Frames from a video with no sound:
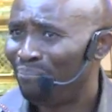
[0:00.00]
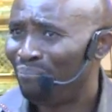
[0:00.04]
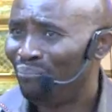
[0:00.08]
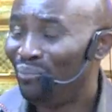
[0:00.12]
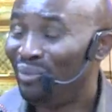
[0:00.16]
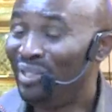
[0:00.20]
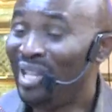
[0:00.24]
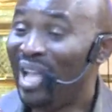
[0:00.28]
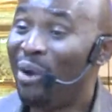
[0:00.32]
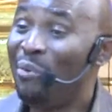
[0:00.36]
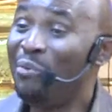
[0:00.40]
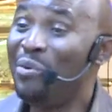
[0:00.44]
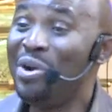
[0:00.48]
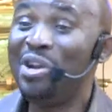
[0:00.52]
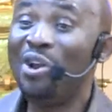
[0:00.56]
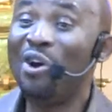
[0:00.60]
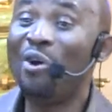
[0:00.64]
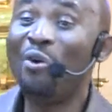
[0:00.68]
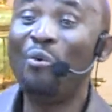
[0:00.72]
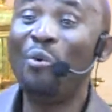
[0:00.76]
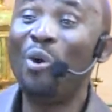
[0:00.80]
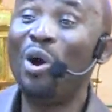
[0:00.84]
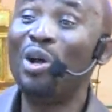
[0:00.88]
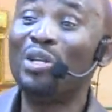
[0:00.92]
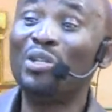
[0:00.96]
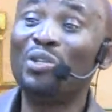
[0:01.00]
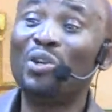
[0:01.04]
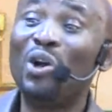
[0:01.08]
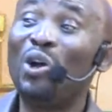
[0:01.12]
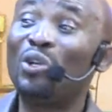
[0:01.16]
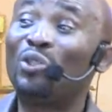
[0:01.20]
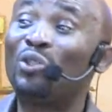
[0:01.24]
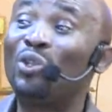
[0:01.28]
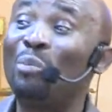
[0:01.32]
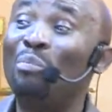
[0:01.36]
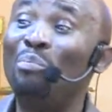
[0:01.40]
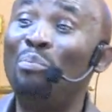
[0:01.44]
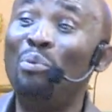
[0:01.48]
Now, we don't want God
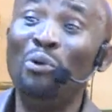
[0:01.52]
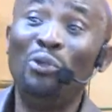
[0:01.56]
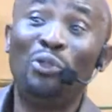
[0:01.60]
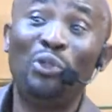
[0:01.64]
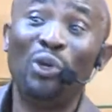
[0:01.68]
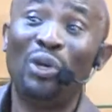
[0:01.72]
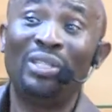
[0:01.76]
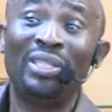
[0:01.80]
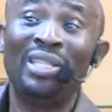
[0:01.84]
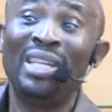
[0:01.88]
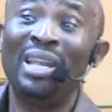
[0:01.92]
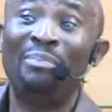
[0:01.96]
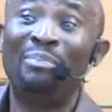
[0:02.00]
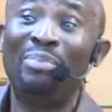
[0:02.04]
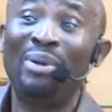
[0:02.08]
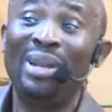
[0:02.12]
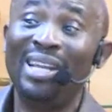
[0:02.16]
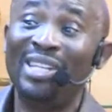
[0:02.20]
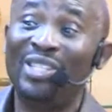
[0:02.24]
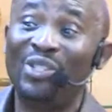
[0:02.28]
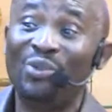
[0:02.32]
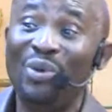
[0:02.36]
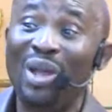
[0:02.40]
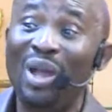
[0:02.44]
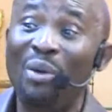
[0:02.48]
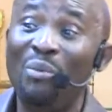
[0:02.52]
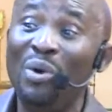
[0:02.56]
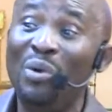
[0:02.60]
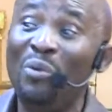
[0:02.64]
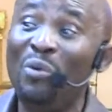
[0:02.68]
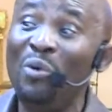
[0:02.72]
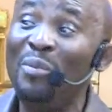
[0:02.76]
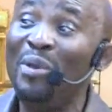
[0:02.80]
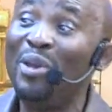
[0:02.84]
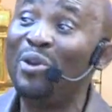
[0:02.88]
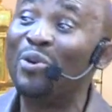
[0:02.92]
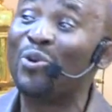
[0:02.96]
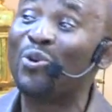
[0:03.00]
to push us in a place where we will
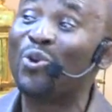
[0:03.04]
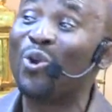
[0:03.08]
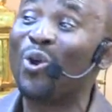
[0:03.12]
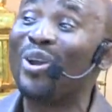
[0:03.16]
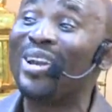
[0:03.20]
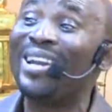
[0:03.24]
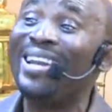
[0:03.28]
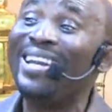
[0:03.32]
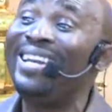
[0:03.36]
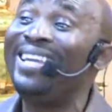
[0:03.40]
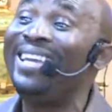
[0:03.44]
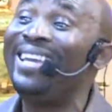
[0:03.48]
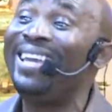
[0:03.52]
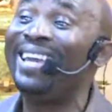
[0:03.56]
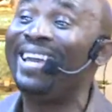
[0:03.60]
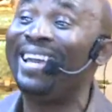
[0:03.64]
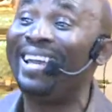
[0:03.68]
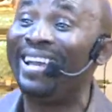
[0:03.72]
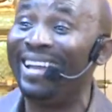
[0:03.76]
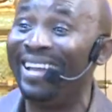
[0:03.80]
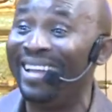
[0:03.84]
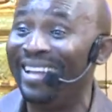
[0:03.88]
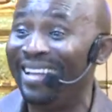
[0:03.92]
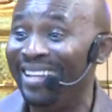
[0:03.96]
be running here